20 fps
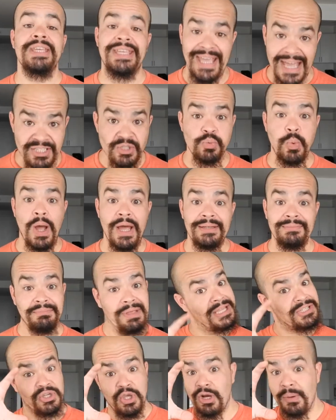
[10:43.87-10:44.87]
Guess
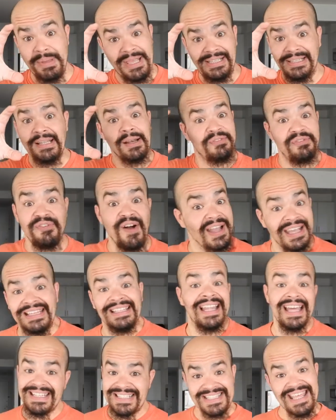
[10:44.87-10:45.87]
what? It's going to be a little
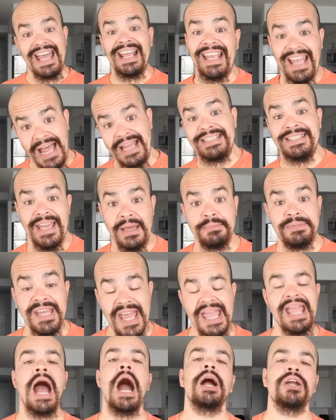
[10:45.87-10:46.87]
fucking less that goddamn
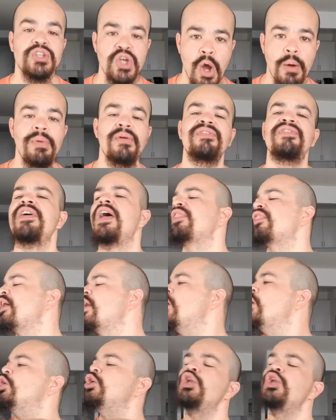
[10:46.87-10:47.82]
day, October 5th.